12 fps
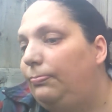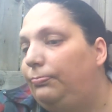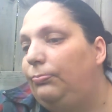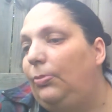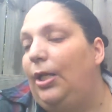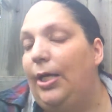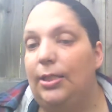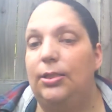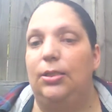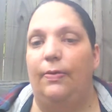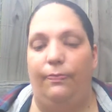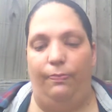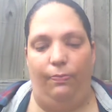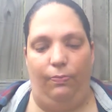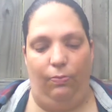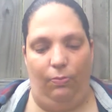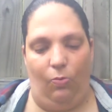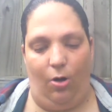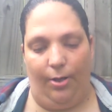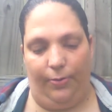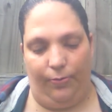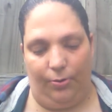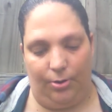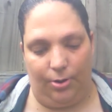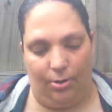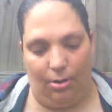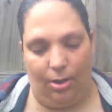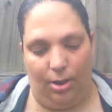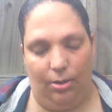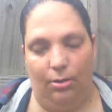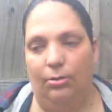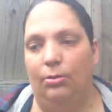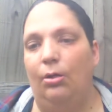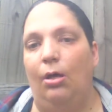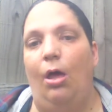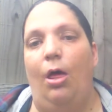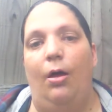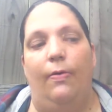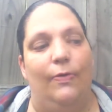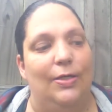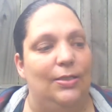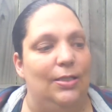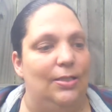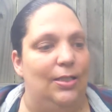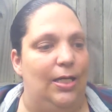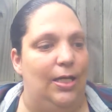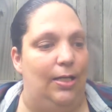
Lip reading: list of walkthroughs started. This is the